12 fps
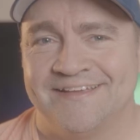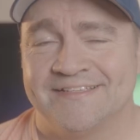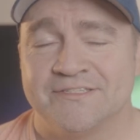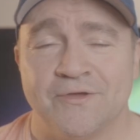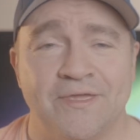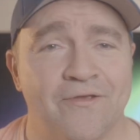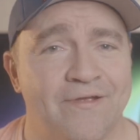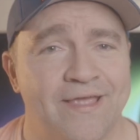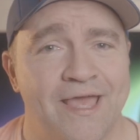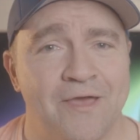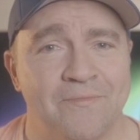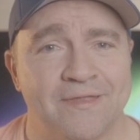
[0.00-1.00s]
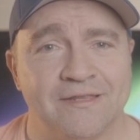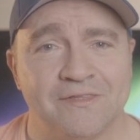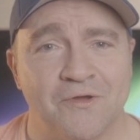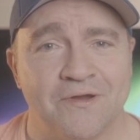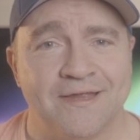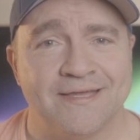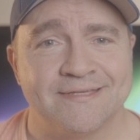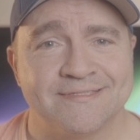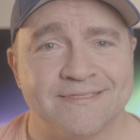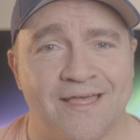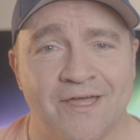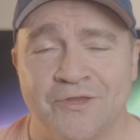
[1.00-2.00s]
So here I am in
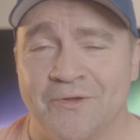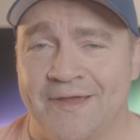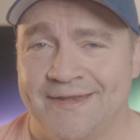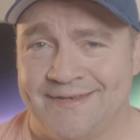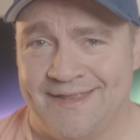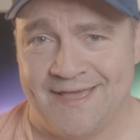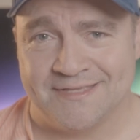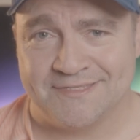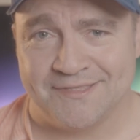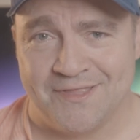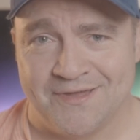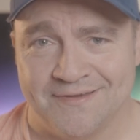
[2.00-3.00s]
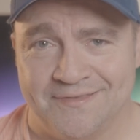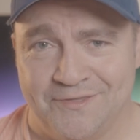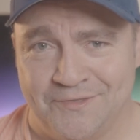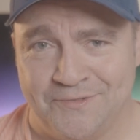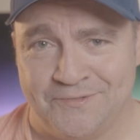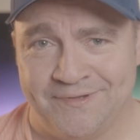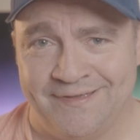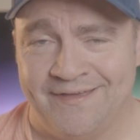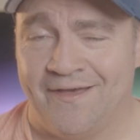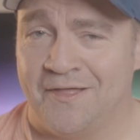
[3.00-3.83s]
glorious ungraded S-Log2.